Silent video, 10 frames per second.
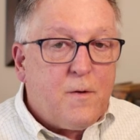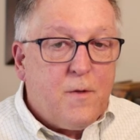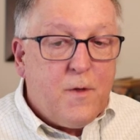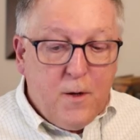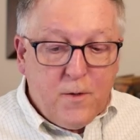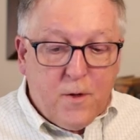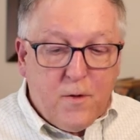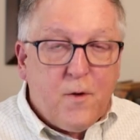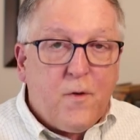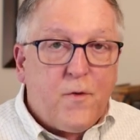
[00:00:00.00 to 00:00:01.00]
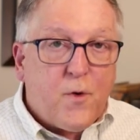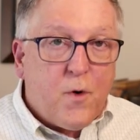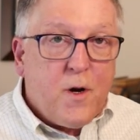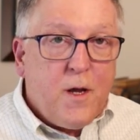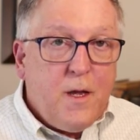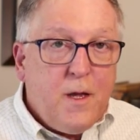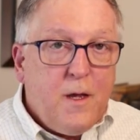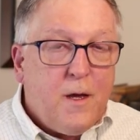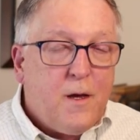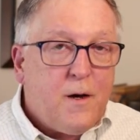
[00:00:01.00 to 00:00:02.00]
those are the
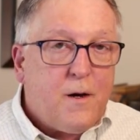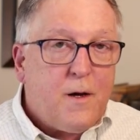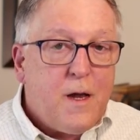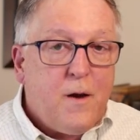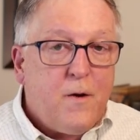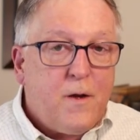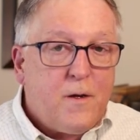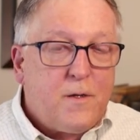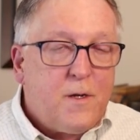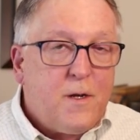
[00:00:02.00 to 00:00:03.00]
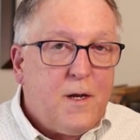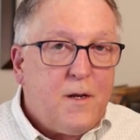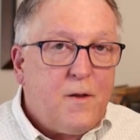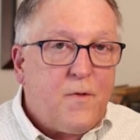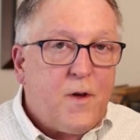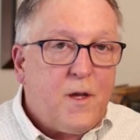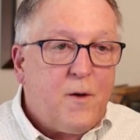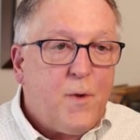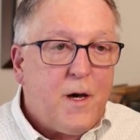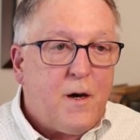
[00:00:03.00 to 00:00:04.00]
three uh, areas you need to
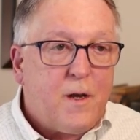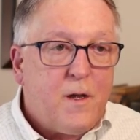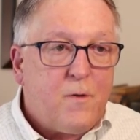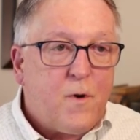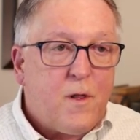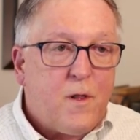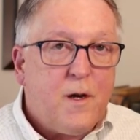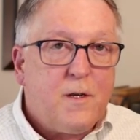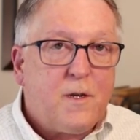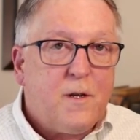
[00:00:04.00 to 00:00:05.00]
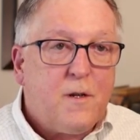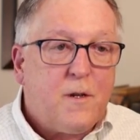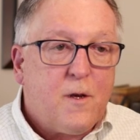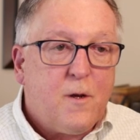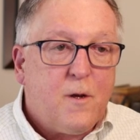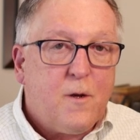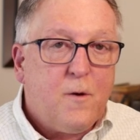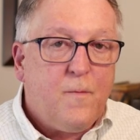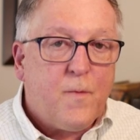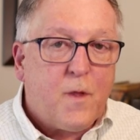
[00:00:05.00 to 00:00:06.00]
think about in relation
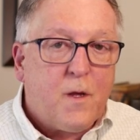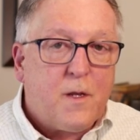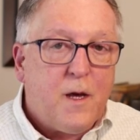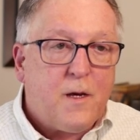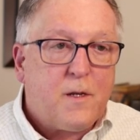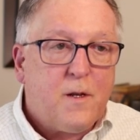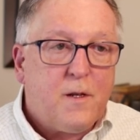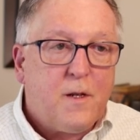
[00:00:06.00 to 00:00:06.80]
to tested